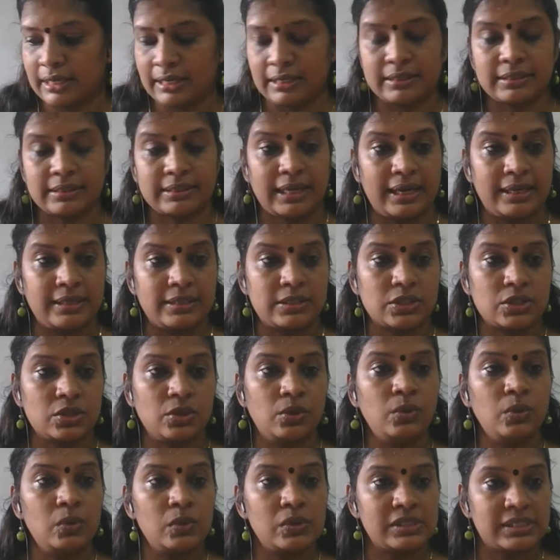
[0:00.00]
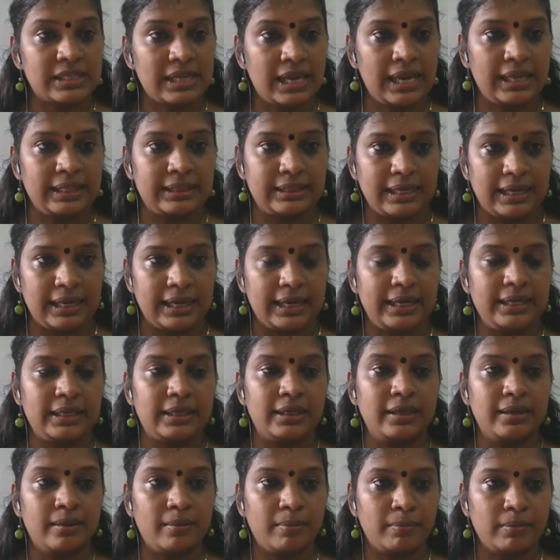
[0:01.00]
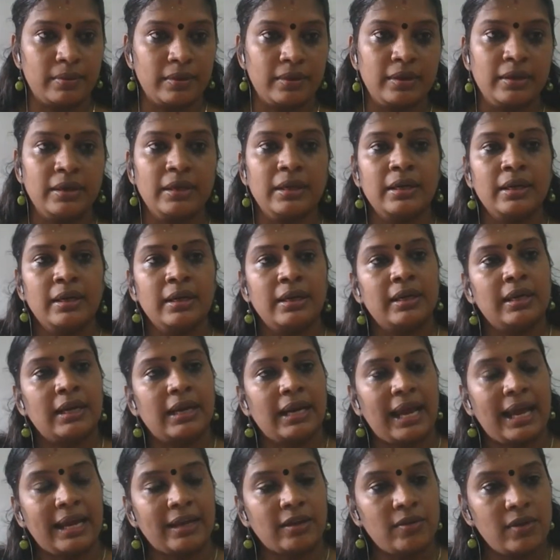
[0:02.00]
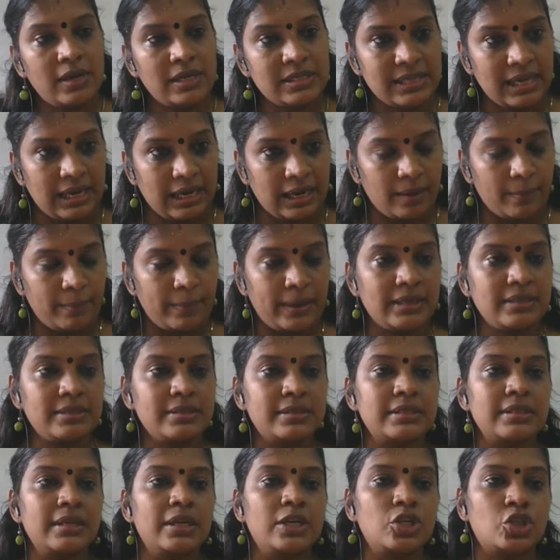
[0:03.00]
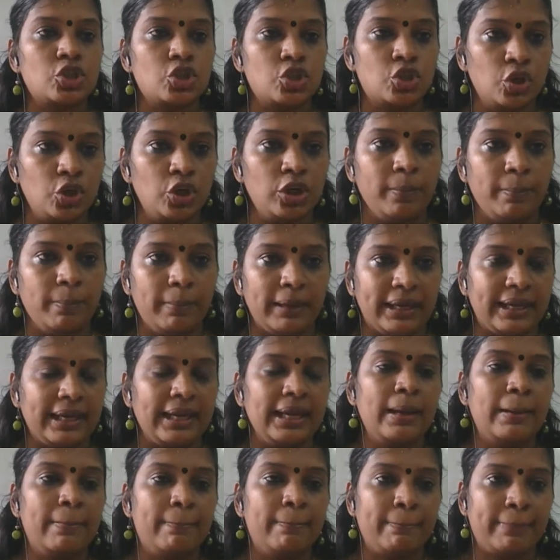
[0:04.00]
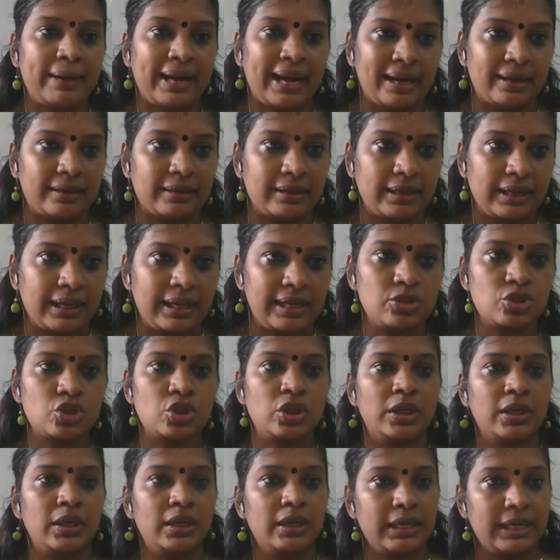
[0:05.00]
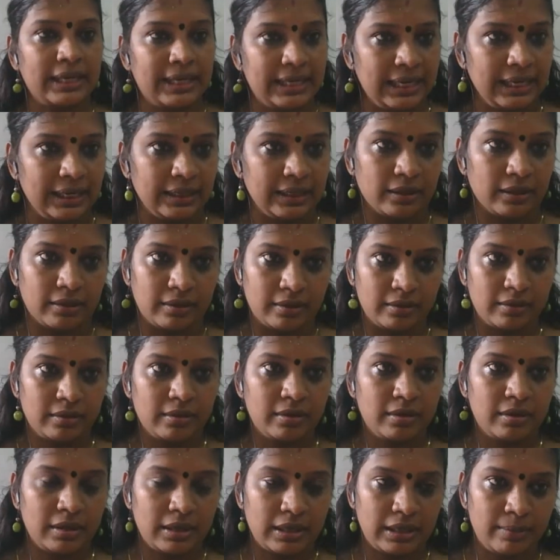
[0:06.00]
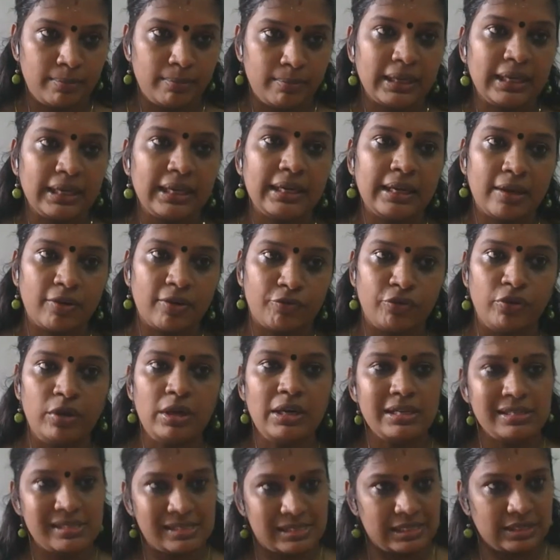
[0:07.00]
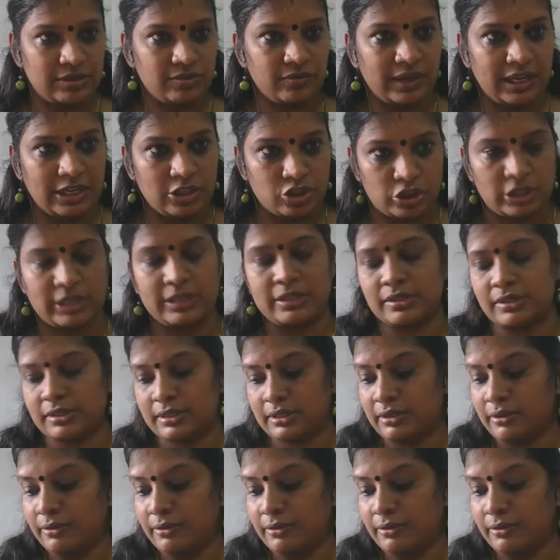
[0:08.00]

tries to say that language elements should be practiced in a meaningful situations.